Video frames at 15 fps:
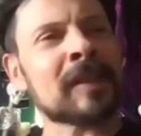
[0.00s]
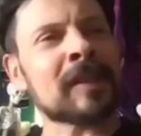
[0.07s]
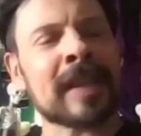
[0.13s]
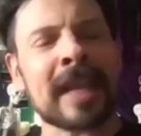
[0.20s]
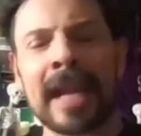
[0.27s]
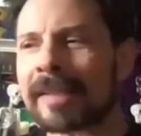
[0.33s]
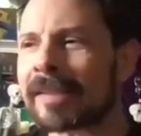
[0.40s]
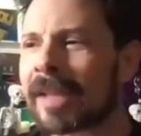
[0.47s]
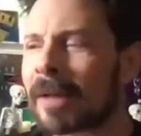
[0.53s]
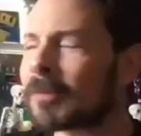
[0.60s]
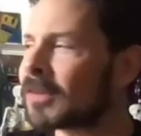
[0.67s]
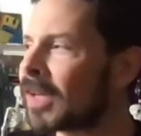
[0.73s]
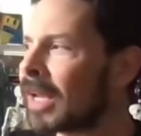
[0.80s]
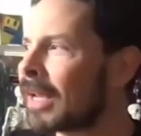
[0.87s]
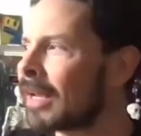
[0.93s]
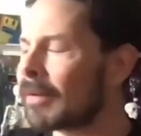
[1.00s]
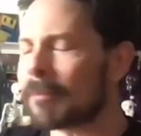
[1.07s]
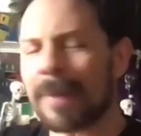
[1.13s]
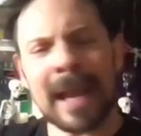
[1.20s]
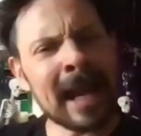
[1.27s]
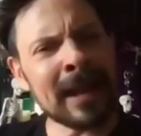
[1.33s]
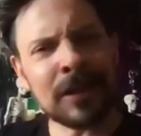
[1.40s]
can't stop saying,
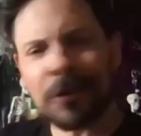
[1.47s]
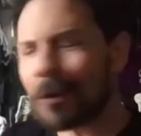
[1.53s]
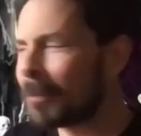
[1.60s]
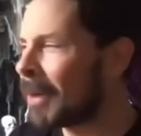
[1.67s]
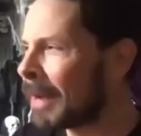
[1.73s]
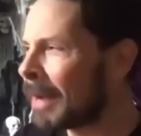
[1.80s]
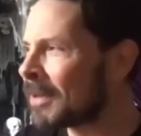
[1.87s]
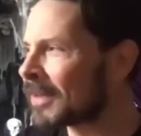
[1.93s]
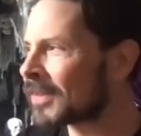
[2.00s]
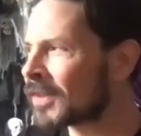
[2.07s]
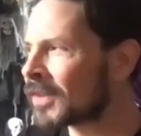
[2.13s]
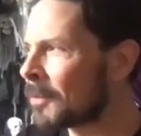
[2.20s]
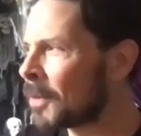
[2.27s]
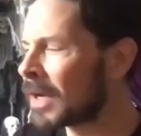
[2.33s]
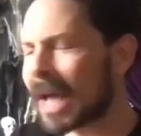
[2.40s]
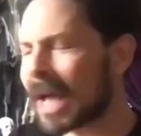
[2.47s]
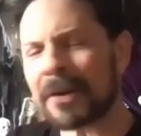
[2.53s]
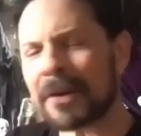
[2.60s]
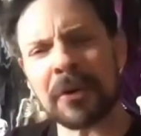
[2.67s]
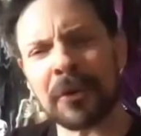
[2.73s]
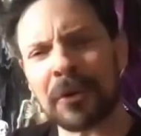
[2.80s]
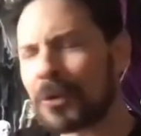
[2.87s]
"Man, you remind me of someone. I
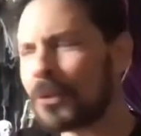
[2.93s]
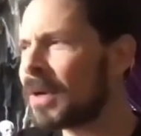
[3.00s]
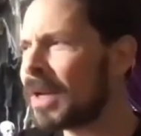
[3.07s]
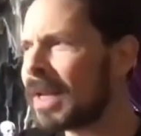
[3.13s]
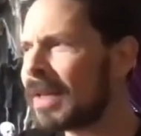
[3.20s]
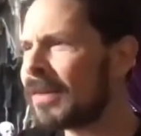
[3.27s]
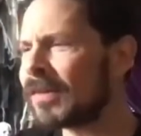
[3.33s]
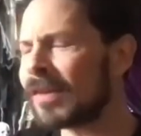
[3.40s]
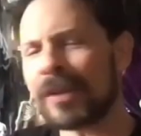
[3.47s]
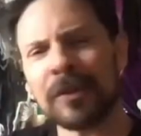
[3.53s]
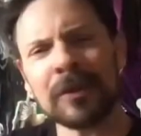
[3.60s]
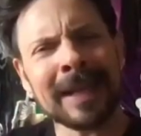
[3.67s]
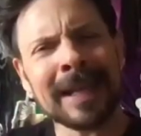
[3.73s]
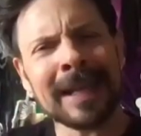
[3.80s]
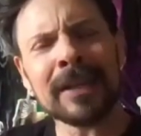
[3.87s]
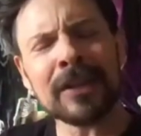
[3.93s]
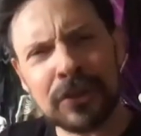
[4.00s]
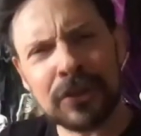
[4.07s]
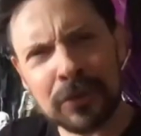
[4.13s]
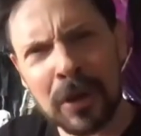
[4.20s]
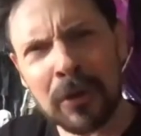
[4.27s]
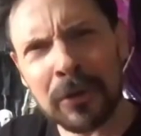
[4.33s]
don't know who it is. Did
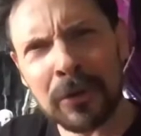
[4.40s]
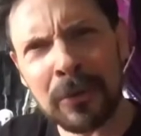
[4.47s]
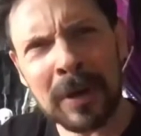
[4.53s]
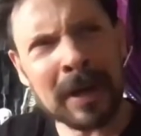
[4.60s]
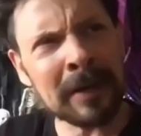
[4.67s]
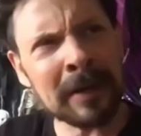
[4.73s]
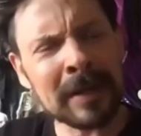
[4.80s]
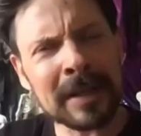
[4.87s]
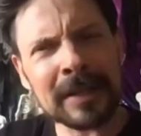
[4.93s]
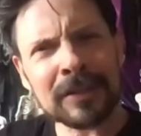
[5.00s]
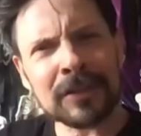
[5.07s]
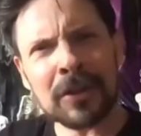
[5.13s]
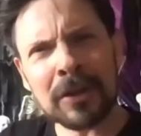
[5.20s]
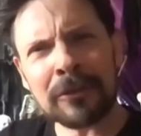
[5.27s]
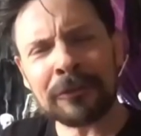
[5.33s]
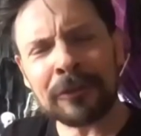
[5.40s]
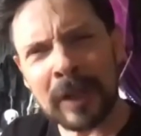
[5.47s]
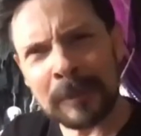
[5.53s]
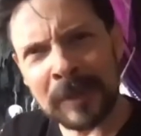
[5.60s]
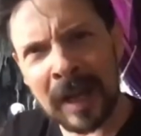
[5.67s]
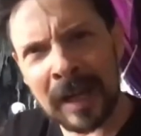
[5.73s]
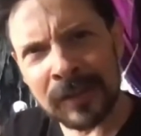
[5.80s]
you go to
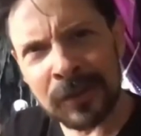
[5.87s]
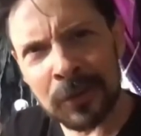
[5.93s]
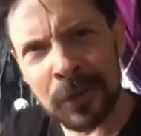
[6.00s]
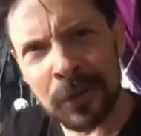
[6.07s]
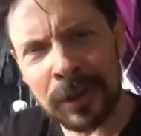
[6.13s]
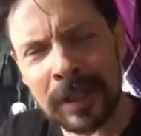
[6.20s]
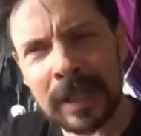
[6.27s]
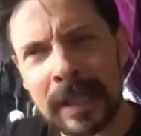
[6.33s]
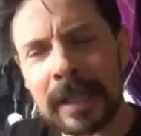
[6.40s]
Phillips High School?